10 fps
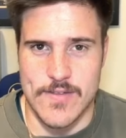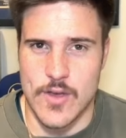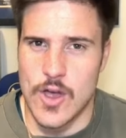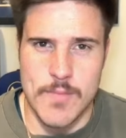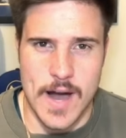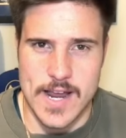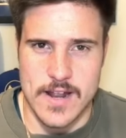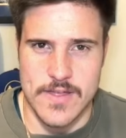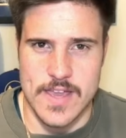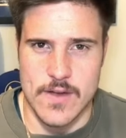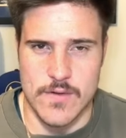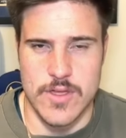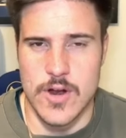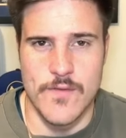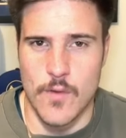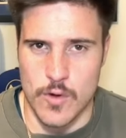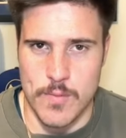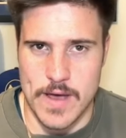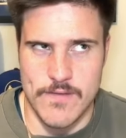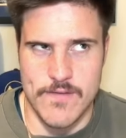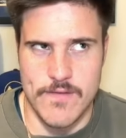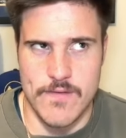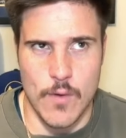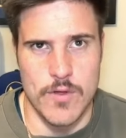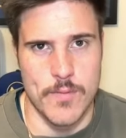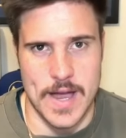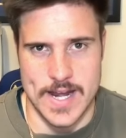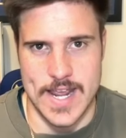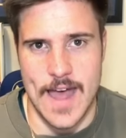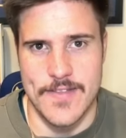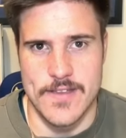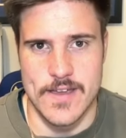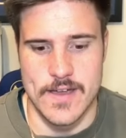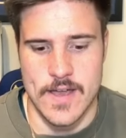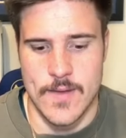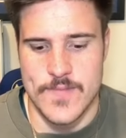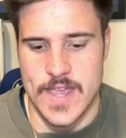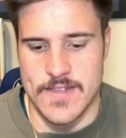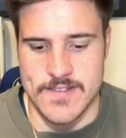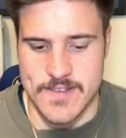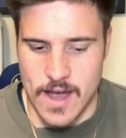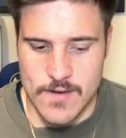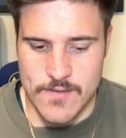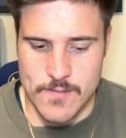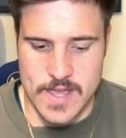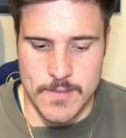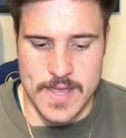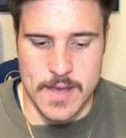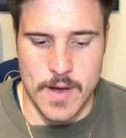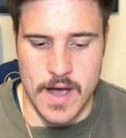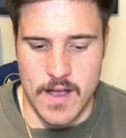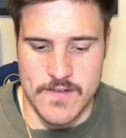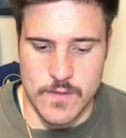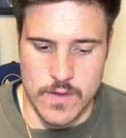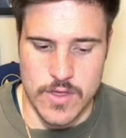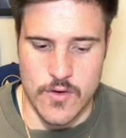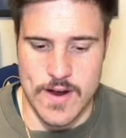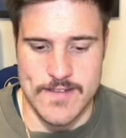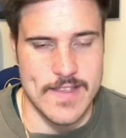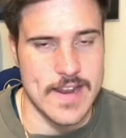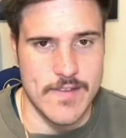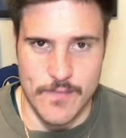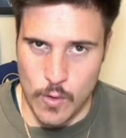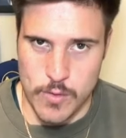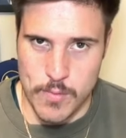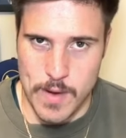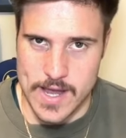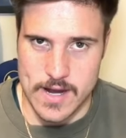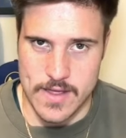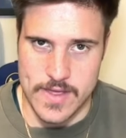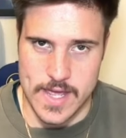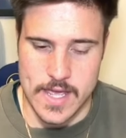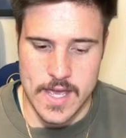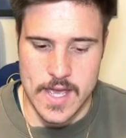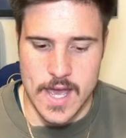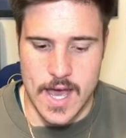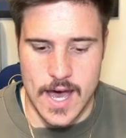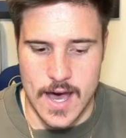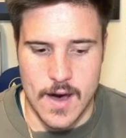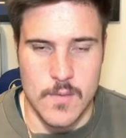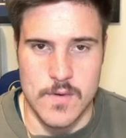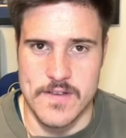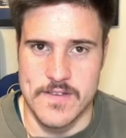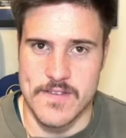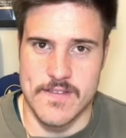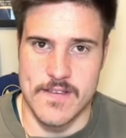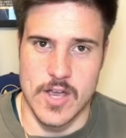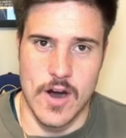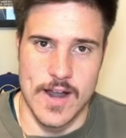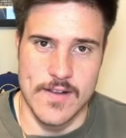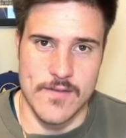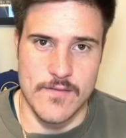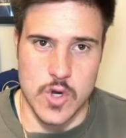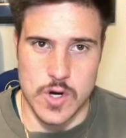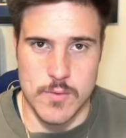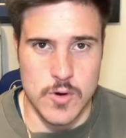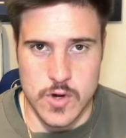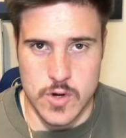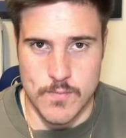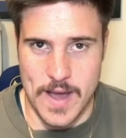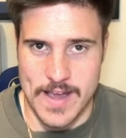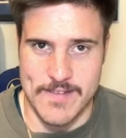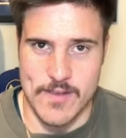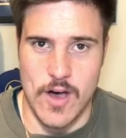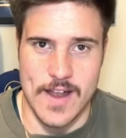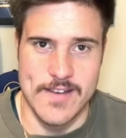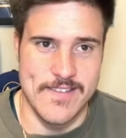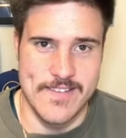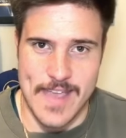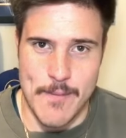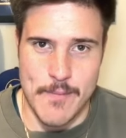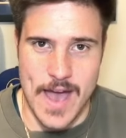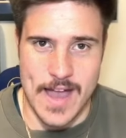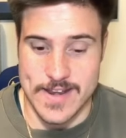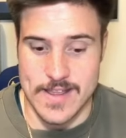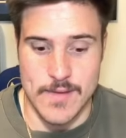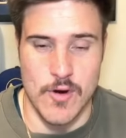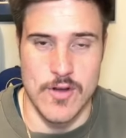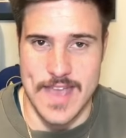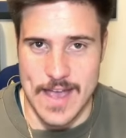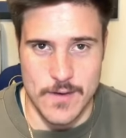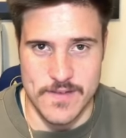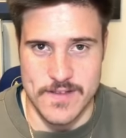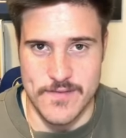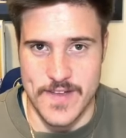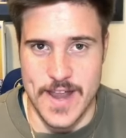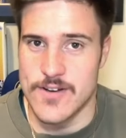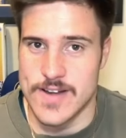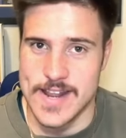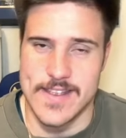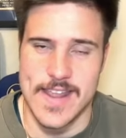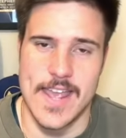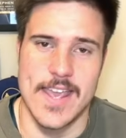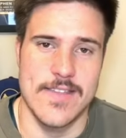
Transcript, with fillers: third bucket, I think, or third or fourth, but fourth bucket. He had the dunk from the Kuminga pass, 2 threes, and then his fourth bucket, I think, was a kind of dribbled baseline step back, nearly broke the ankles of the defender and hit the